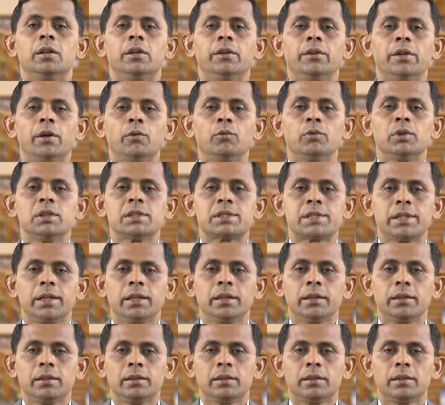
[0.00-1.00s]
Now, we will
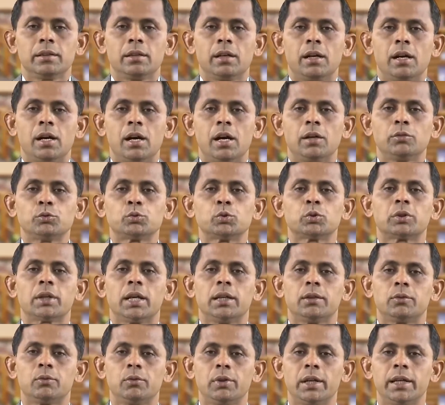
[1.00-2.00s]
see how to
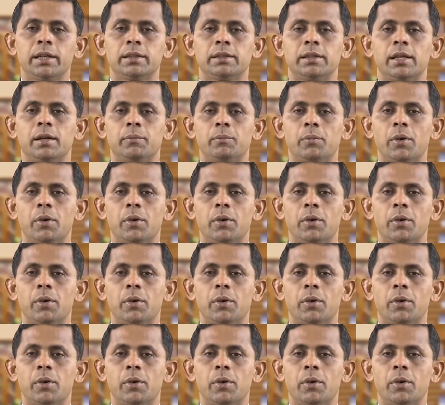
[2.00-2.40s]
calculate the